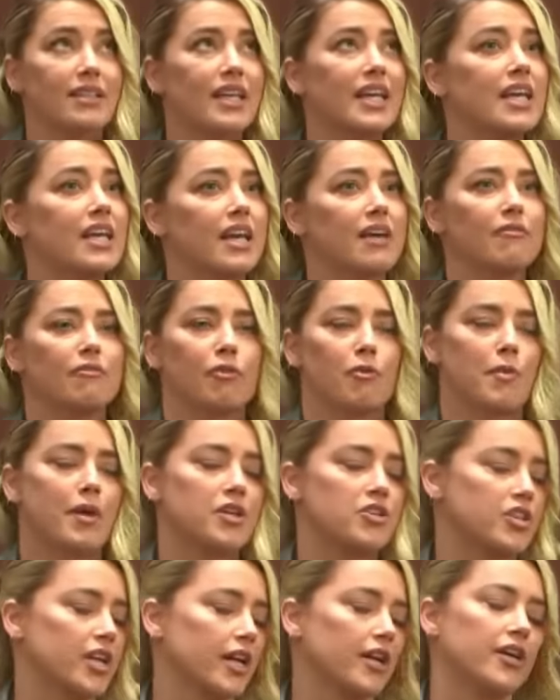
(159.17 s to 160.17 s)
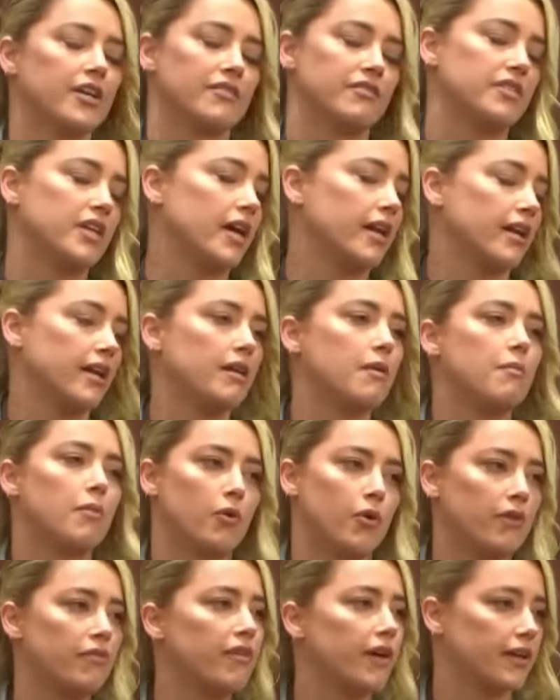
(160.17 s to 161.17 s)
to leak information, I could have done it in a
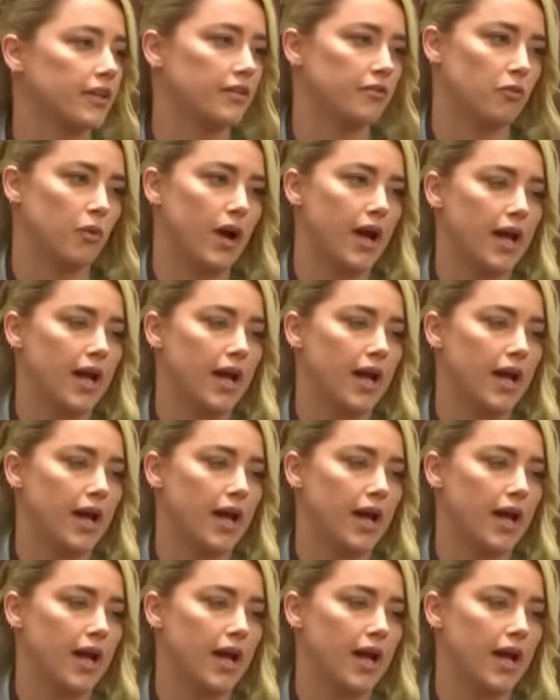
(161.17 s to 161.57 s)
more effective